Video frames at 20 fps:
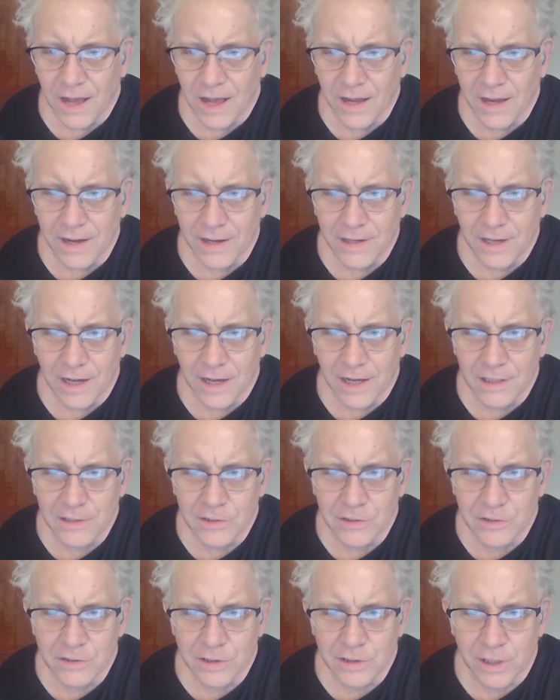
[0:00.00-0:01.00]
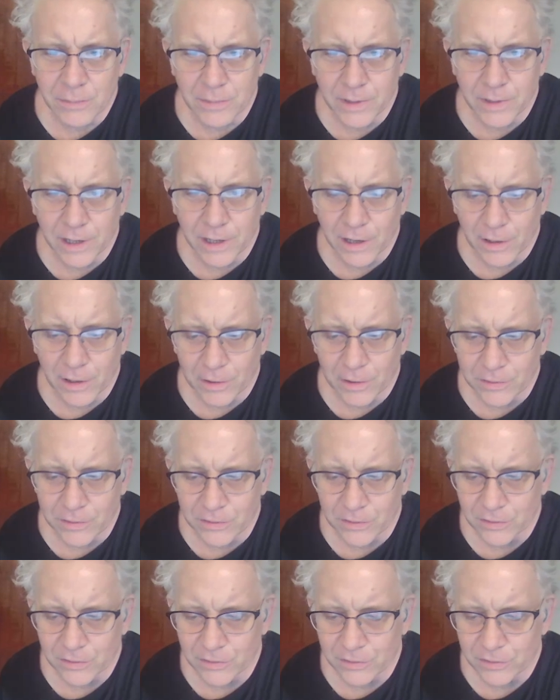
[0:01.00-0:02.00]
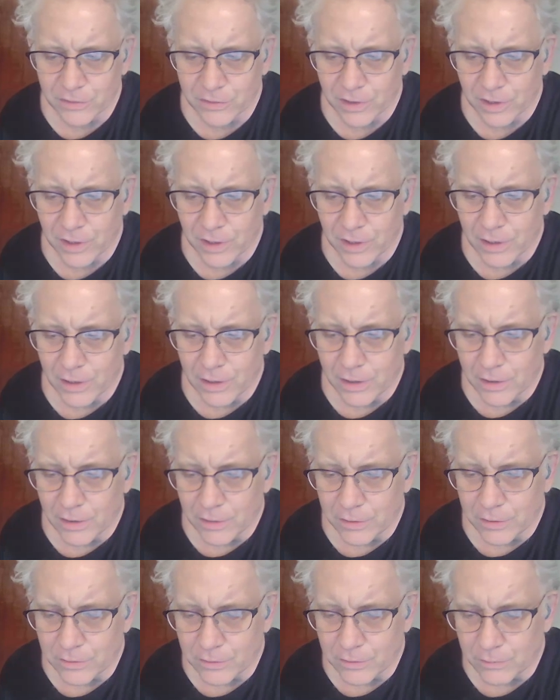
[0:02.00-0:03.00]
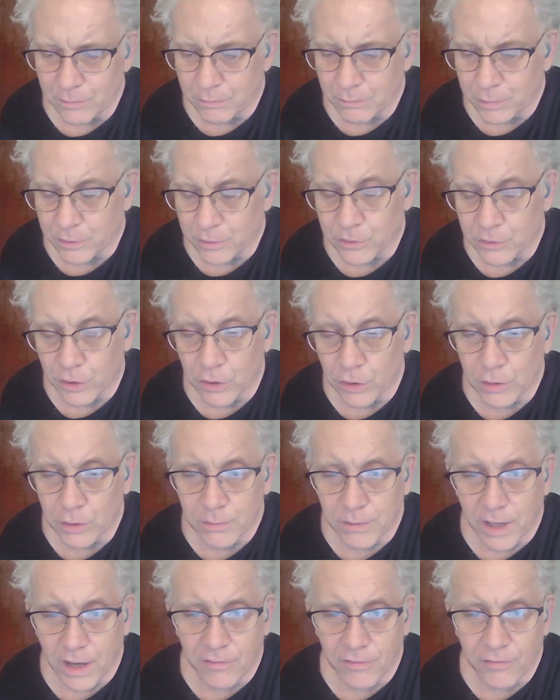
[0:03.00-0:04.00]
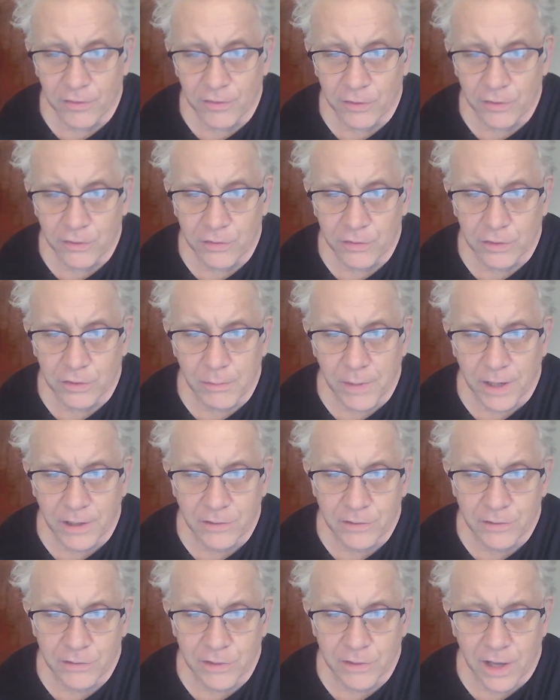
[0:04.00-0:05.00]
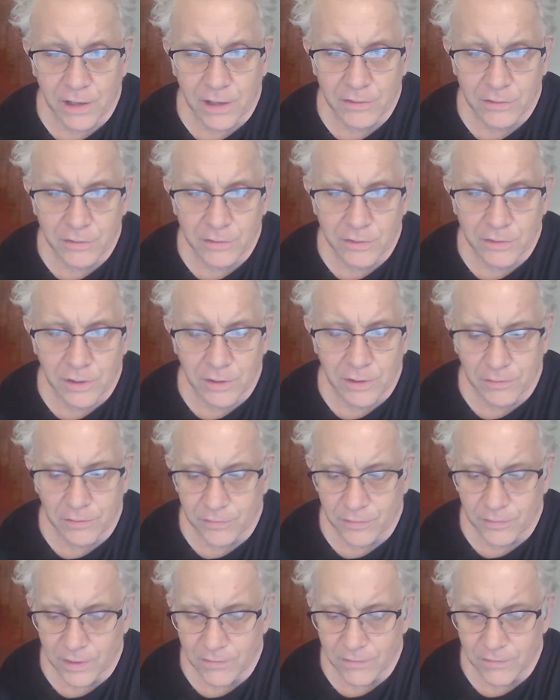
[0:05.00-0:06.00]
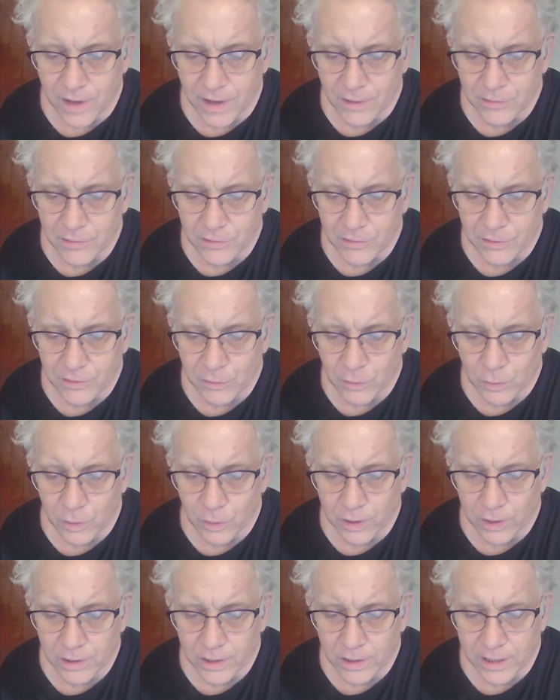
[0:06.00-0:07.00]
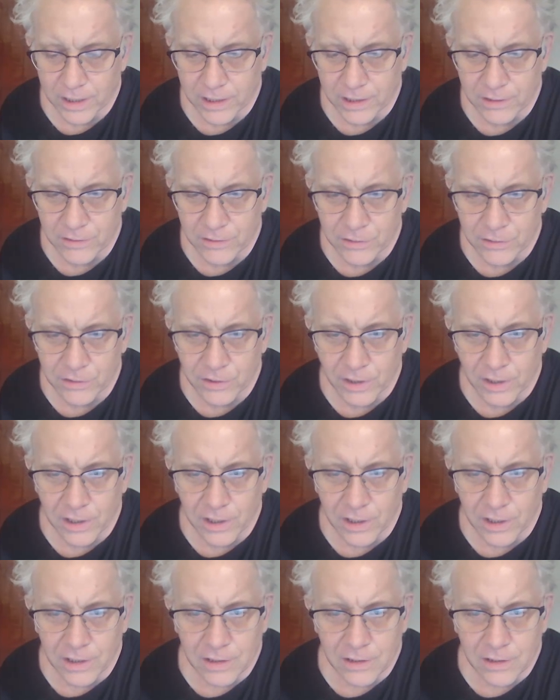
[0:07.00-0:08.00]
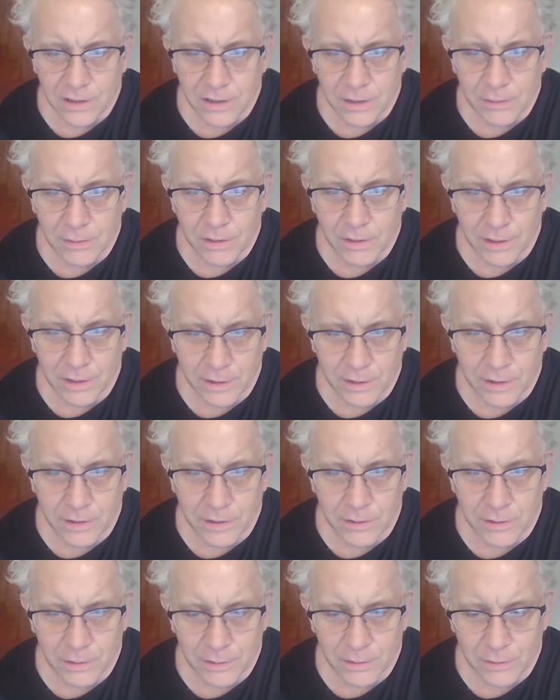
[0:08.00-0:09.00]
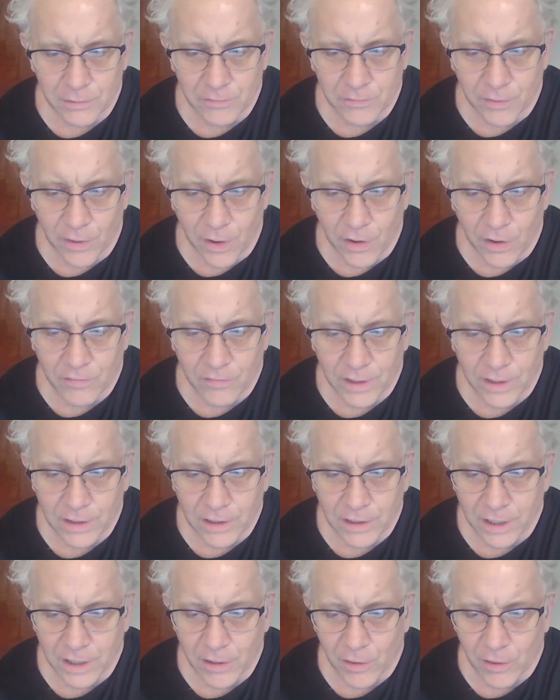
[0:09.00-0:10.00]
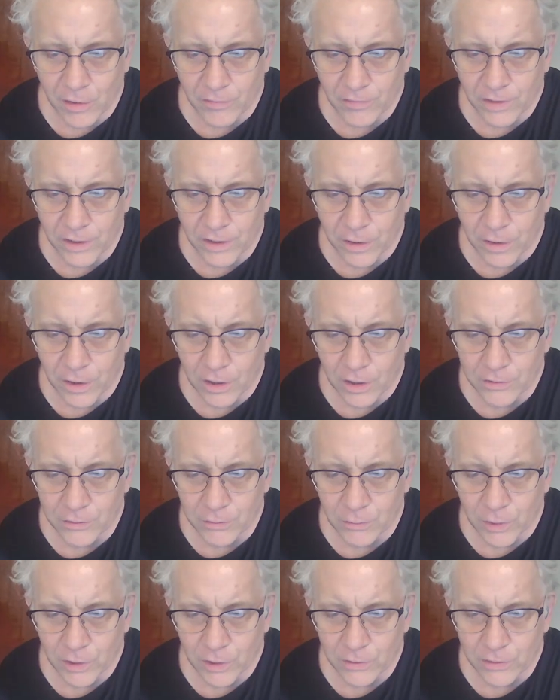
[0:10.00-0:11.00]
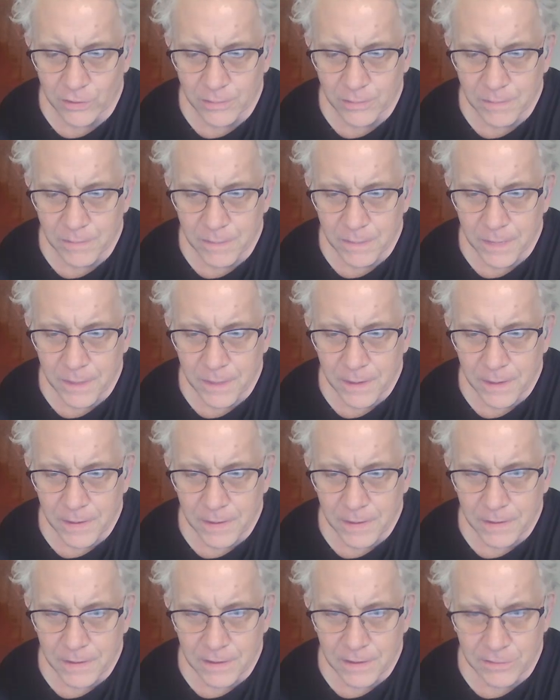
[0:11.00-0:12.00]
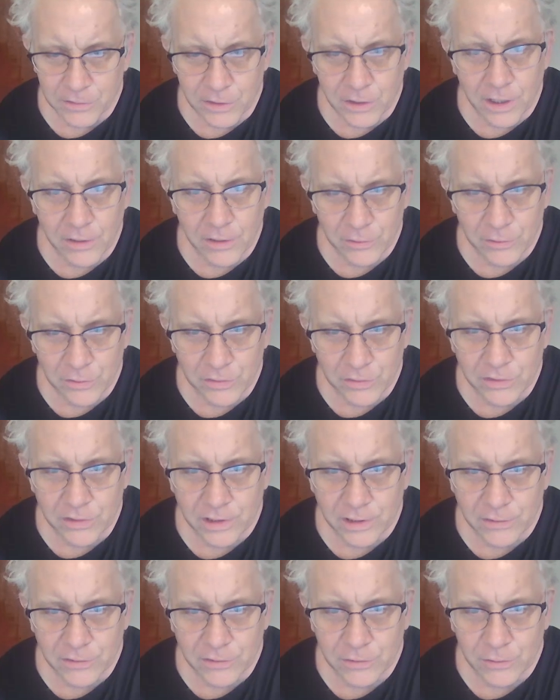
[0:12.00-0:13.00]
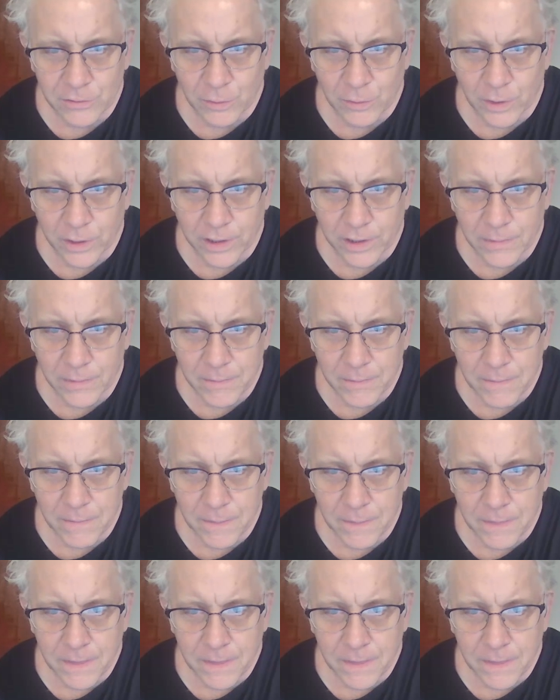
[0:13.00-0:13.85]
lionized Jim Garrison's presumed efforts to make sense of events in New Orleans involving Lee Harvey Oswald. It's an interesting story.